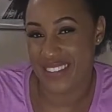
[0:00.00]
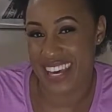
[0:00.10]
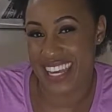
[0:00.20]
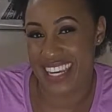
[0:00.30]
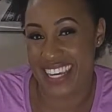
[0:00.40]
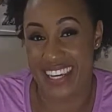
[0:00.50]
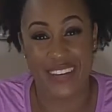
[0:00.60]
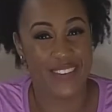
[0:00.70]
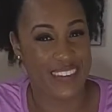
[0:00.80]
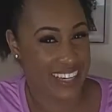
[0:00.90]

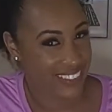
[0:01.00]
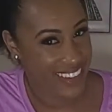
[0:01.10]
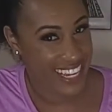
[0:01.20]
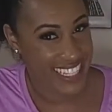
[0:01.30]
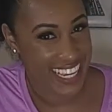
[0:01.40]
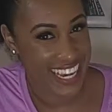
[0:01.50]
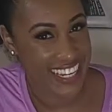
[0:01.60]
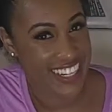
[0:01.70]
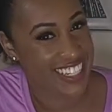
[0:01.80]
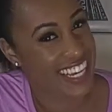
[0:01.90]
everybody, welcome back to
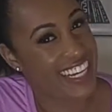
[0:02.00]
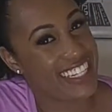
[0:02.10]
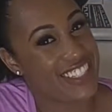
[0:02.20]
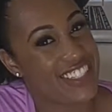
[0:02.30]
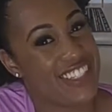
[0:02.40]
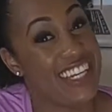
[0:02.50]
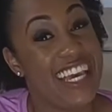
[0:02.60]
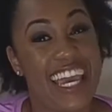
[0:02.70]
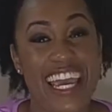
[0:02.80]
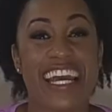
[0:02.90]
Hey Nurse Angel,
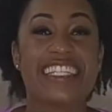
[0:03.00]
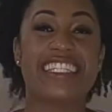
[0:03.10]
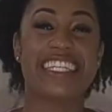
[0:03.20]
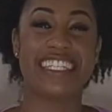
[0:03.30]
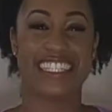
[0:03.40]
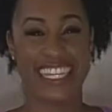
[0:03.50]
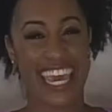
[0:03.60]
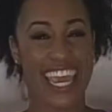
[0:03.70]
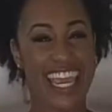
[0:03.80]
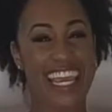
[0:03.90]
and
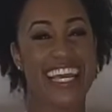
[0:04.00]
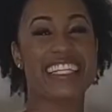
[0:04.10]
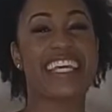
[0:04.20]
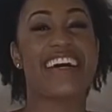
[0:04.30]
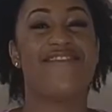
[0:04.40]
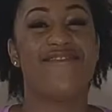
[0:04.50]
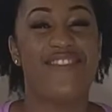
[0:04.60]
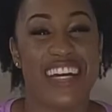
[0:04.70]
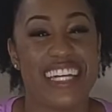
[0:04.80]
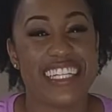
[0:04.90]
today is a
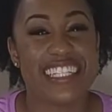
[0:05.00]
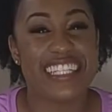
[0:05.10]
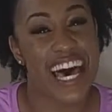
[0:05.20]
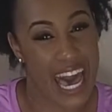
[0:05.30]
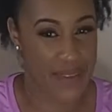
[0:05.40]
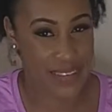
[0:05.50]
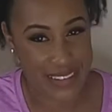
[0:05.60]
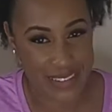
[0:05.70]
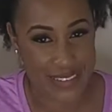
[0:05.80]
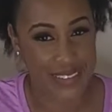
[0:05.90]
fun
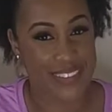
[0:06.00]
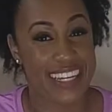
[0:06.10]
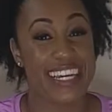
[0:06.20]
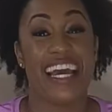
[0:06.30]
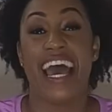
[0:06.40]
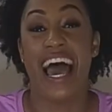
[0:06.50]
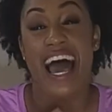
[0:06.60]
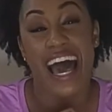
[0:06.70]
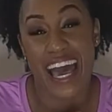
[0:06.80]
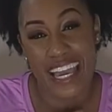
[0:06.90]
topic for me.
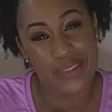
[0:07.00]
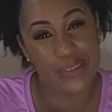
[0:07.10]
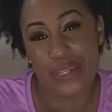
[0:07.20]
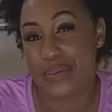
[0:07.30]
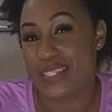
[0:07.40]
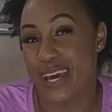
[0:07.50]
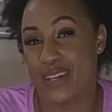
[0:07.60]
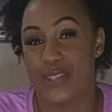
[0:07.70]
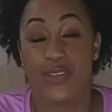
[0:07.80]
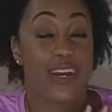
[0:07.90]
I am going to be
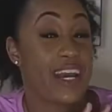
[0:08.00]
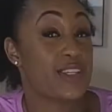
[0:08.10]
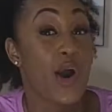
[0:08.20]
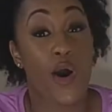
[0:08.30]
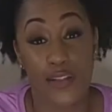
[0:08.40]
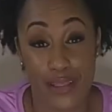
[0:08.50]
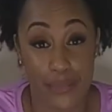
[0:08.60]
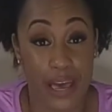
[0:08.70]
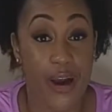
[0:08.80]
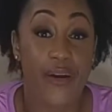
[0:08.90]
talking to you guys all
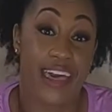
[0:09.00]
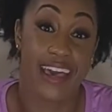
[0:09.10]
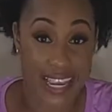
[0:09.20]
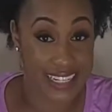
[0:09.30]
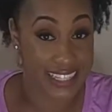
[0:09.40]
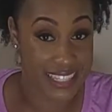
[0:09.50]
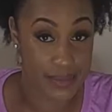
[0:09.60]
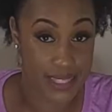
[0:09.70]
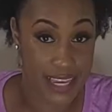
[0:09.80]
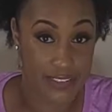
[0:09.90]
about back to
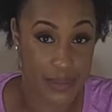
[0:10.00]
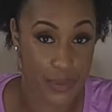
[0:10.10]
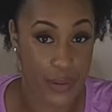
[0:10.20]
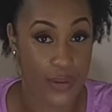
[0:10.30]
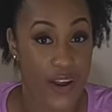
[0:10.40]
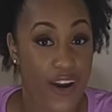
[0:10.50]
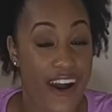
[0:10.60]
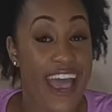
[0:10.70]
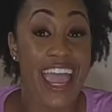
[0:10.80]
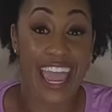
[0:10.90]
sleep safety
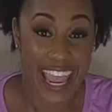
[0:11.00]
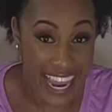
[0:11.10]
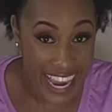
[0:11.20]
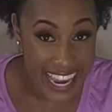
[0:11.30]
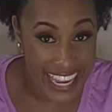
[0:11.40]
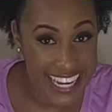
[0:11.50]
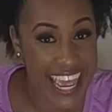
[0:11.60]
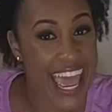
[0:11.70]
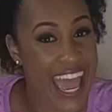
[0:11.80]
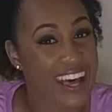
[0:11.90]
protocol and
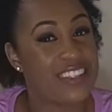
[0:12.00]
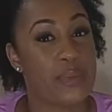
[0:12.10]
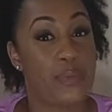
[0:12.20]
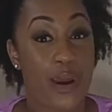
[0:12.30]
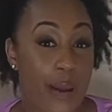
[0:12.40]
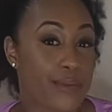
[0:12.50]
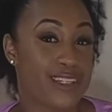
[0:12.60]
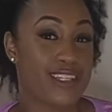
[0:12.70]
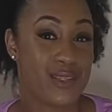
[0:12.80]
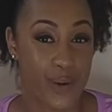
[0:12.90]
how to
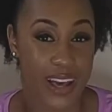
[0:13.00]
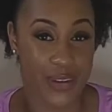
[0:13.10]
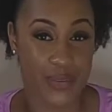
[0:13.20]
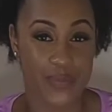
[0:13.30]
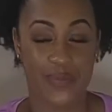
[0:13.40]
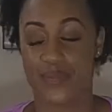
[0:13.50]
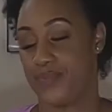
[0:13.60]
properly swaddle.